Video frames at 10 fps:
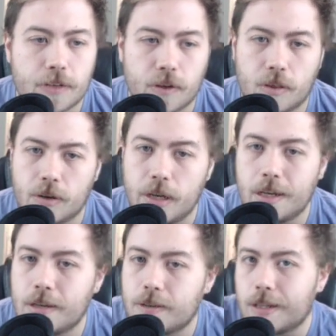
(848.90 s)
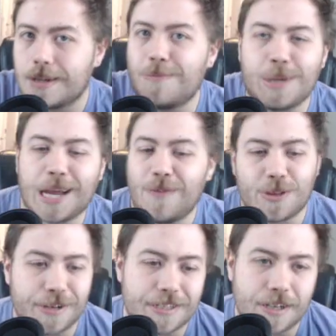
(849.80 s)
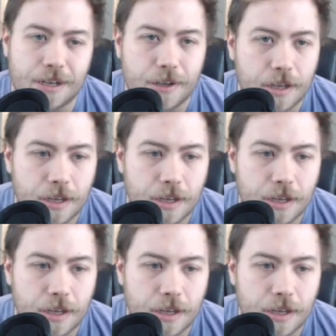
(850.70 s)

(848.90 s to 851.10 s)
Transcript: for 3. Blocking for 3 is good.